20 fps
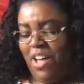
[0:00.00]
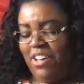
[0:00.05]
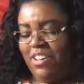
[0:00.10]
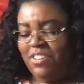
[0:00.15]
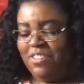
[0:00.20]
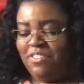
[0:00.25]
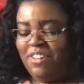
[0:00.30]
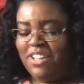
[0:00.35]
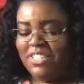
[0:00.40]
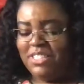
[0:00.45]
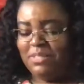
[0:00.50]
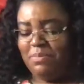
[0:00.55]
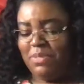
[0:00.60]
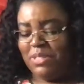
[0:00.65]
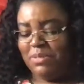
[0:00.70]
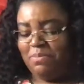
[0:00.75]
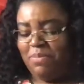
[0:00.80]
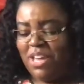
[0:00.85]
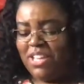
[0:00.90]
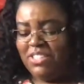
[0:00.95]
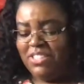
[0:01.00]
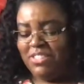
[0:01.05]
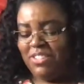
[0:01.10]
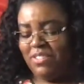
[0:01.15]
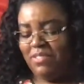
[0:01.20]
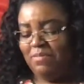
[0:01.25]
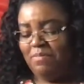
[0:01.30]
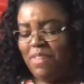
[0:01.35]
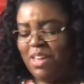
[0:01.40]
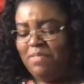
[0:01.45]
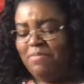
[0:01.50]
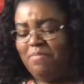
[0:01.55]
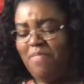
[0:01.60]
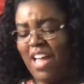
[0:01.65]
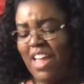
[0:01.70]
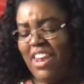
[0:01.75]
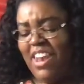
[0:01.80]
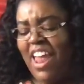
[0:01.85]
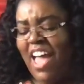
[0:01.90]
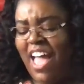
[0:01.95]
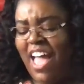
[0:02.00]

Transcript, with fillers: what Christmas means to me, my